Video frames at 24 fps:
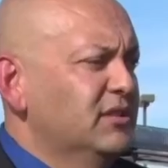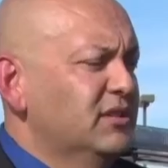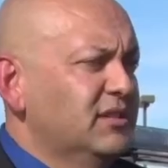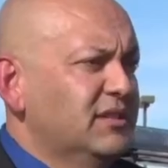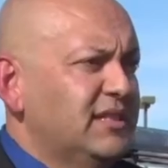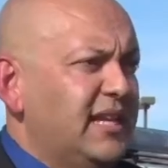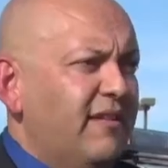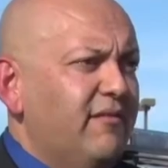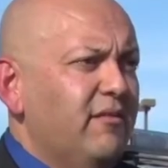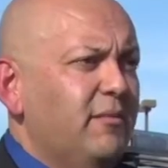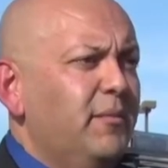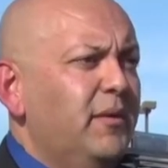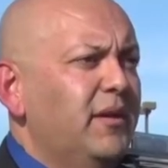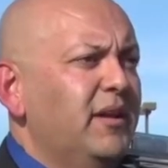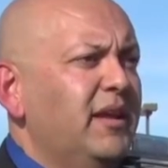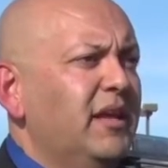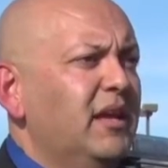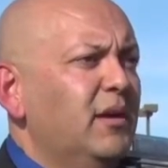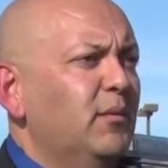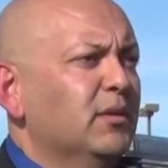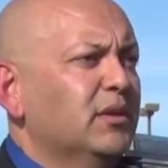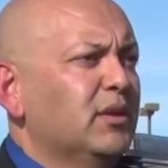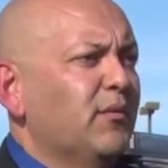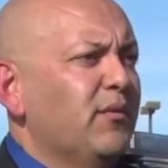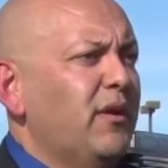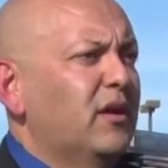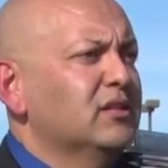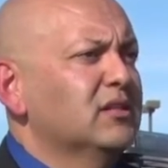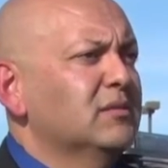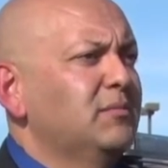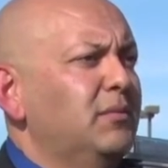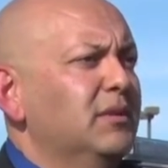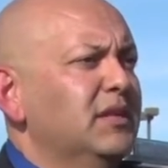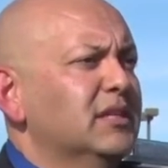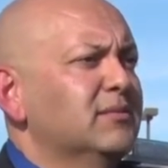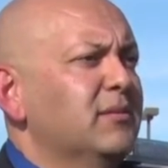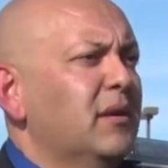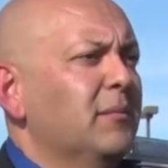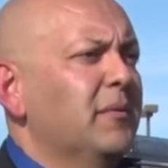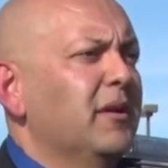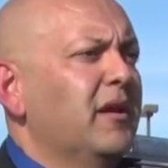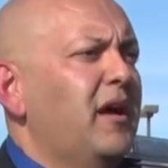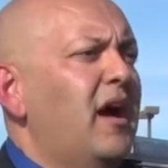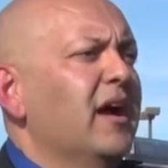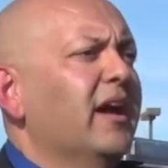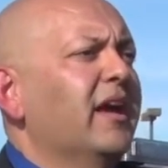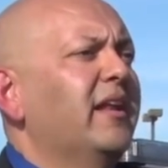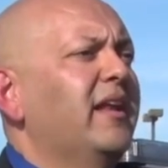just David Padilla with the Rialto Police
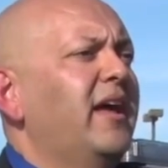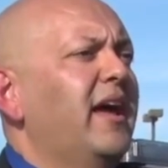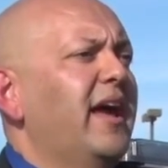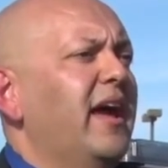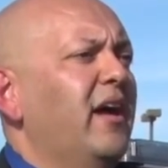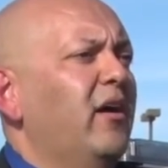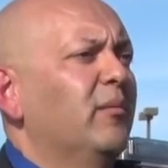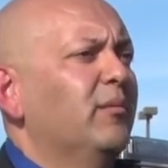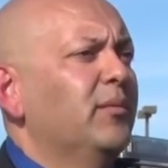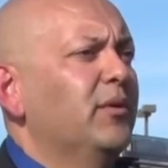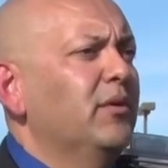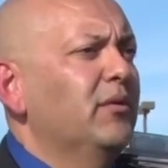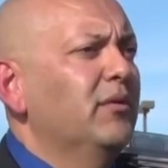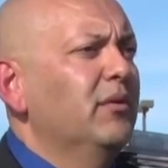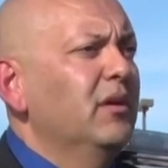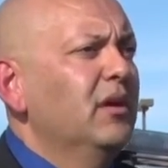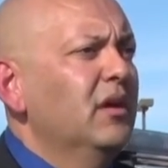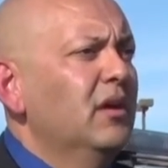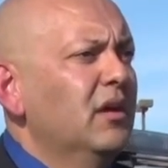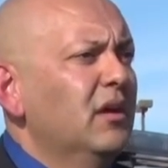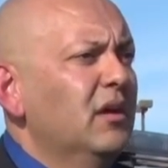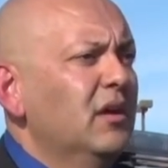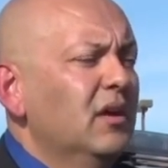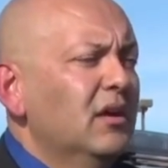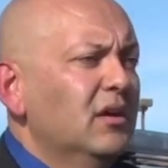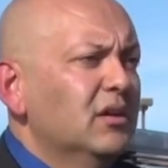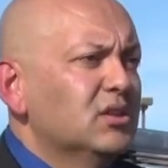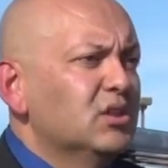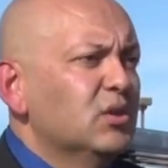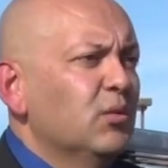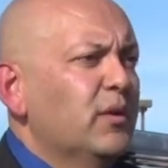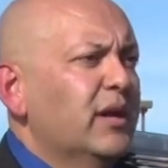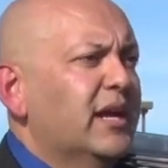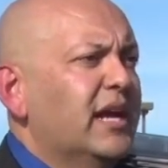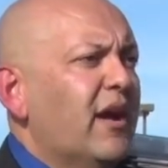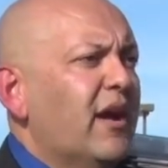Department. How can I help you? So we